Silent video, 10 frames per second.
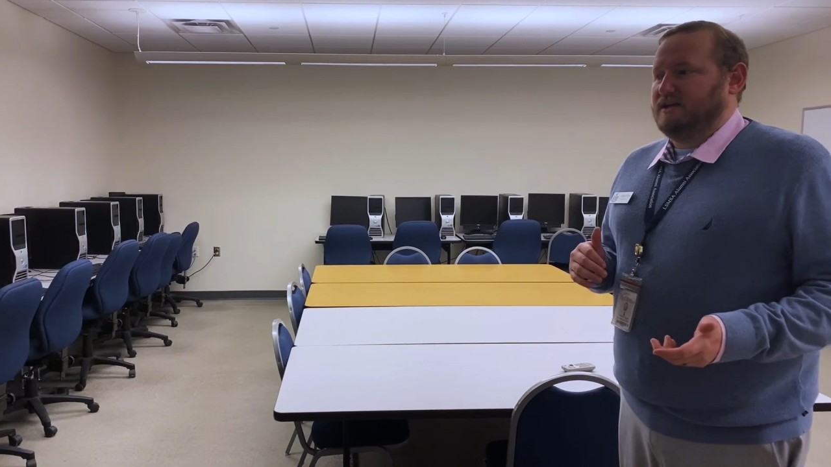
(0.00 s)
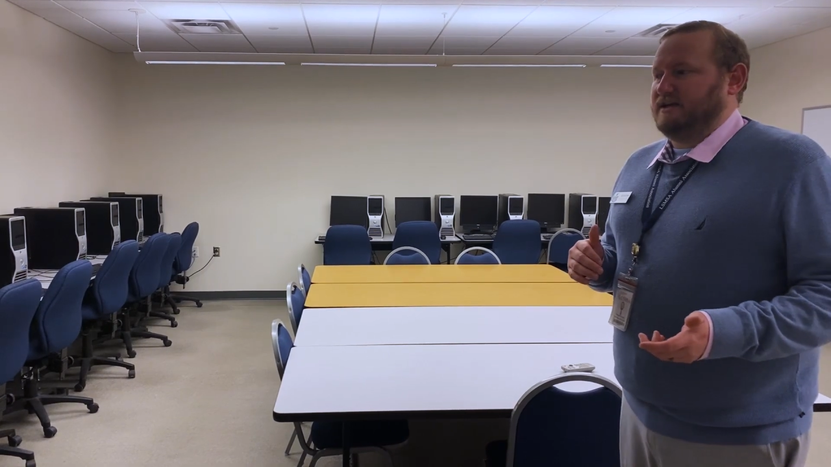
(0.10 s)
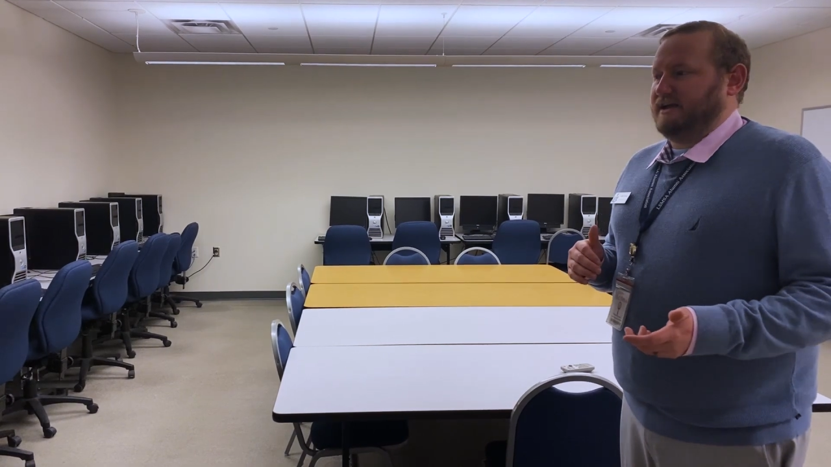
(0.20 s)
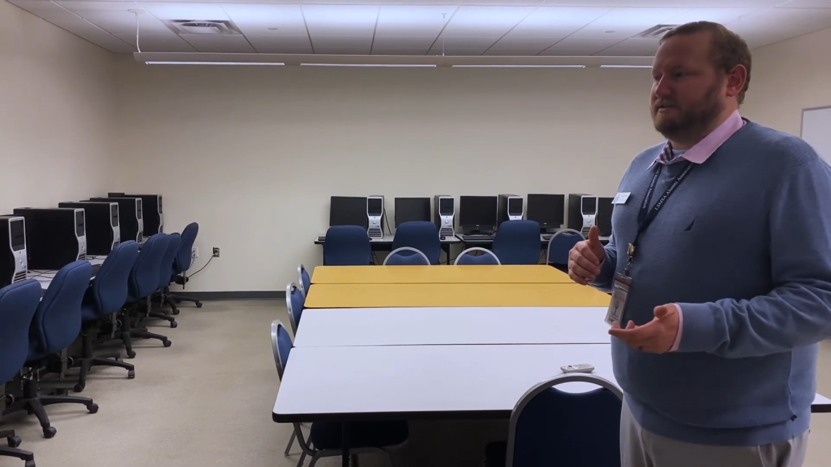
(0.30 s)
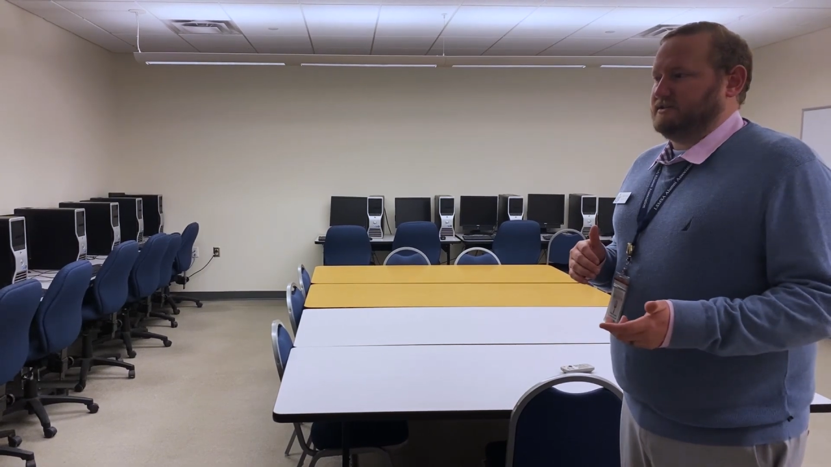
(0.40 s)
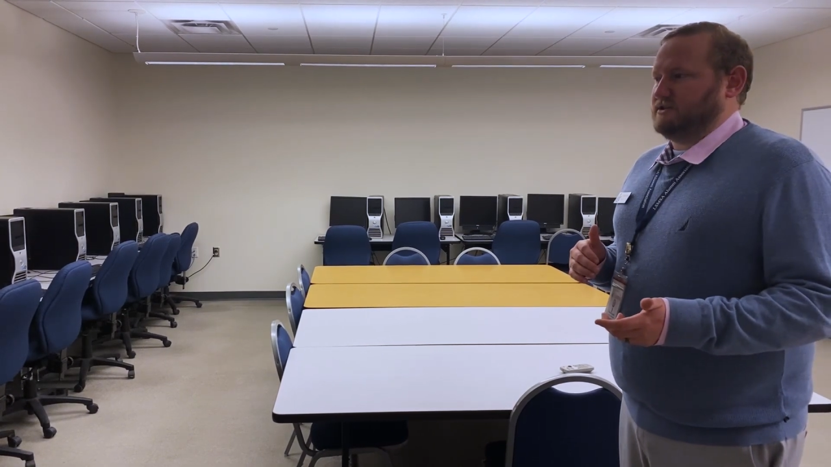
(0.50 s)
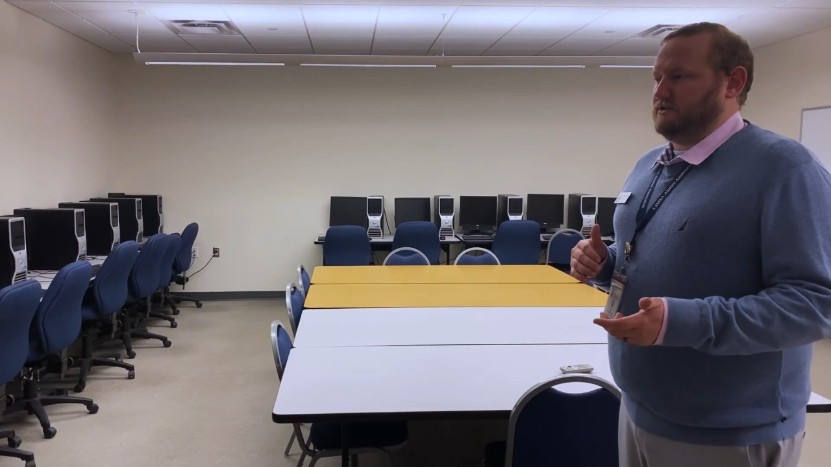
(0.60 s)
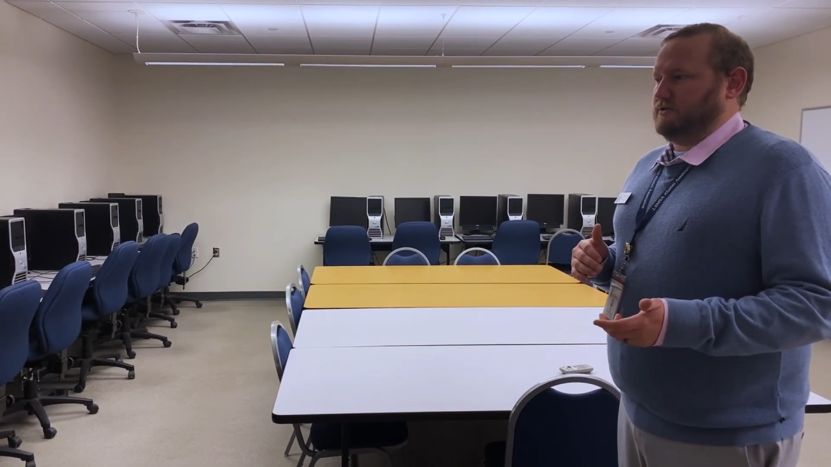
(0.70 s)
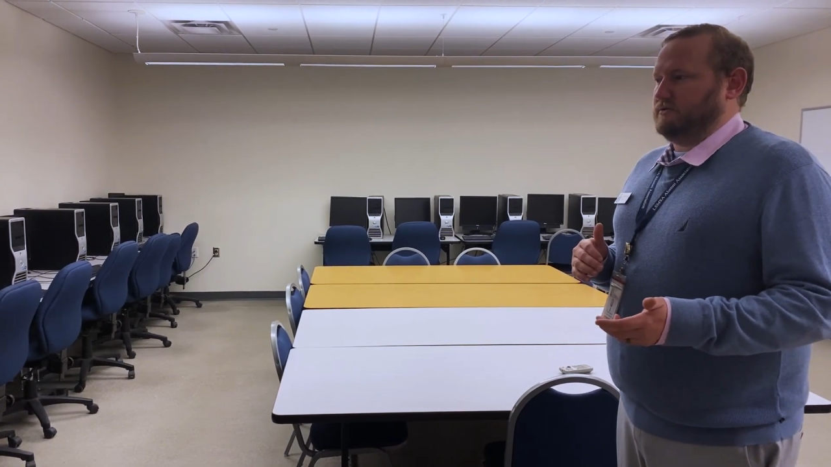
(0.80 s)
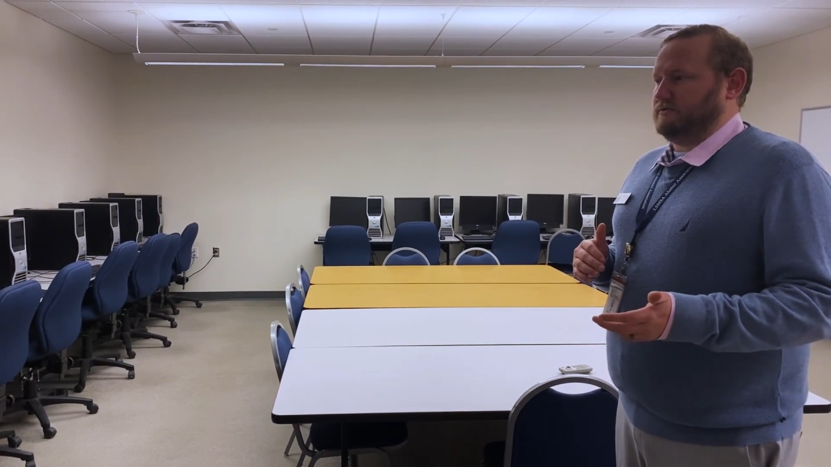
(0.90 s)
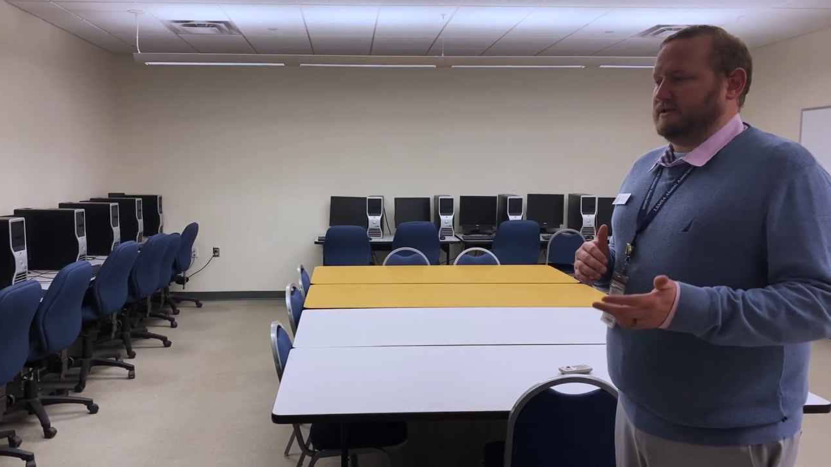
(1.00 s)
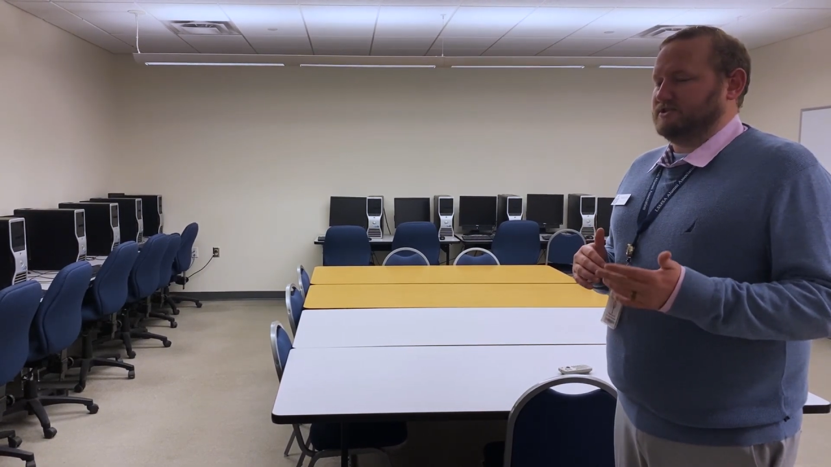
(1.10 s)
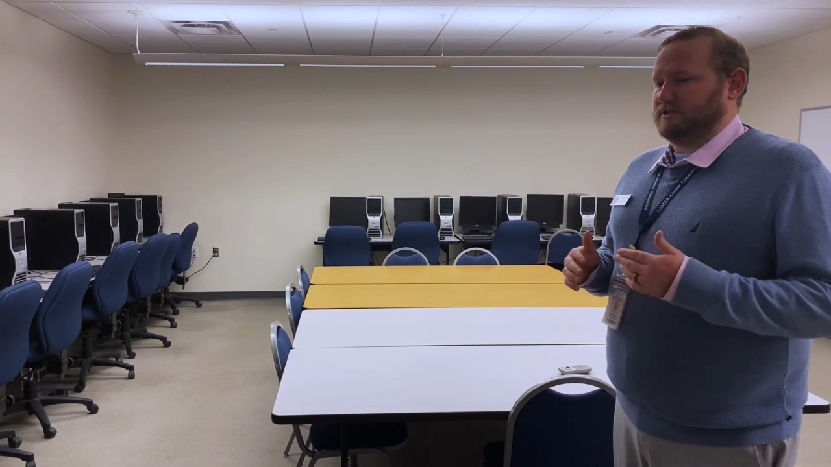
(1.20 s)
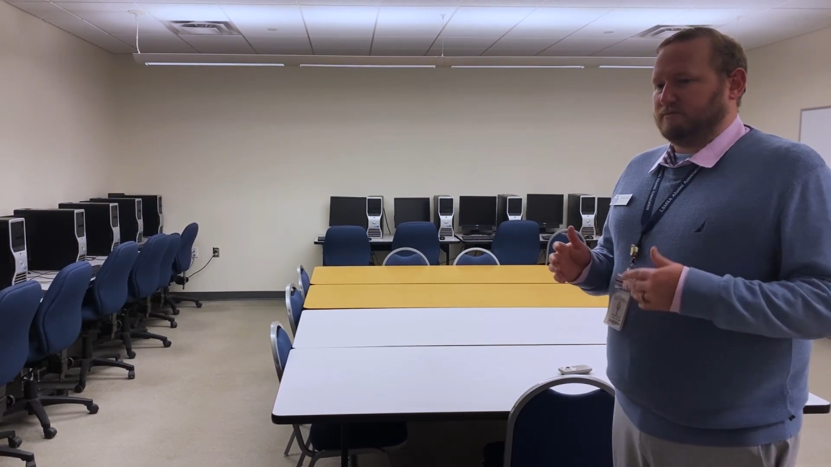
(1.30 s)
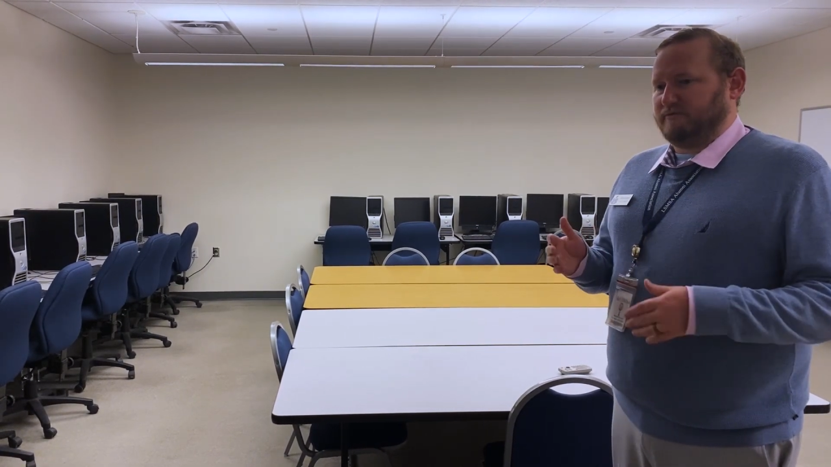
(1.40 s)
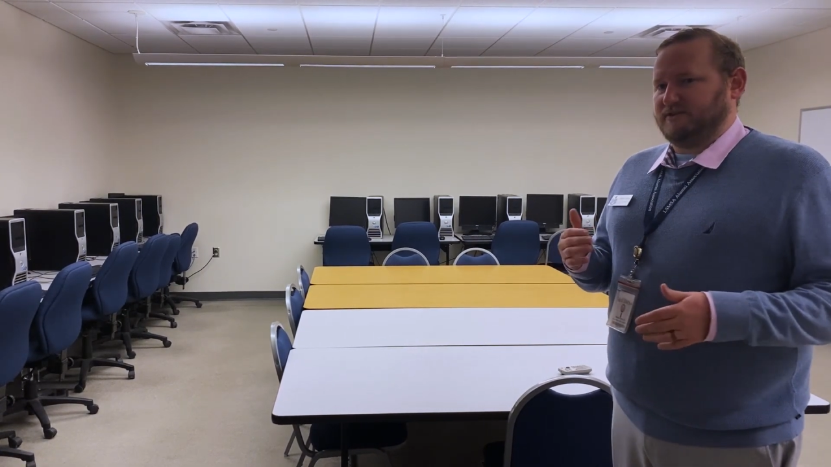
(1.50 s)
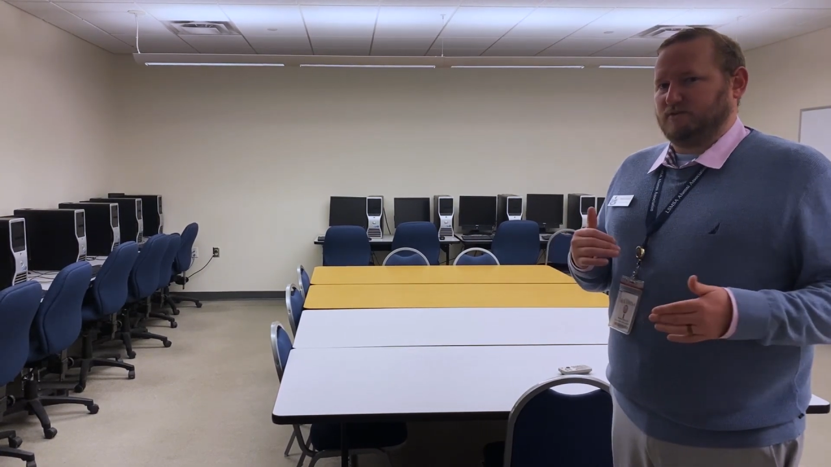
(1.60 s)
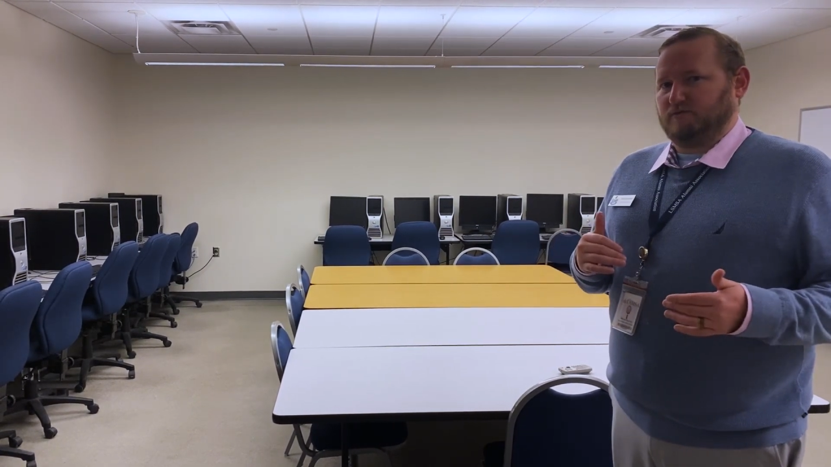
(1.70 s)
And so the engineering professor